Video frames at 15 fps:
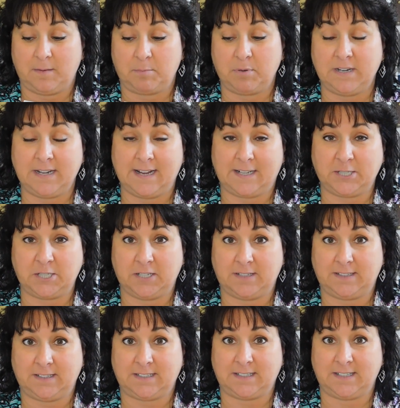
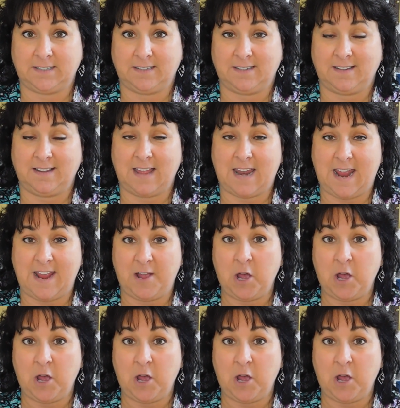predictions that I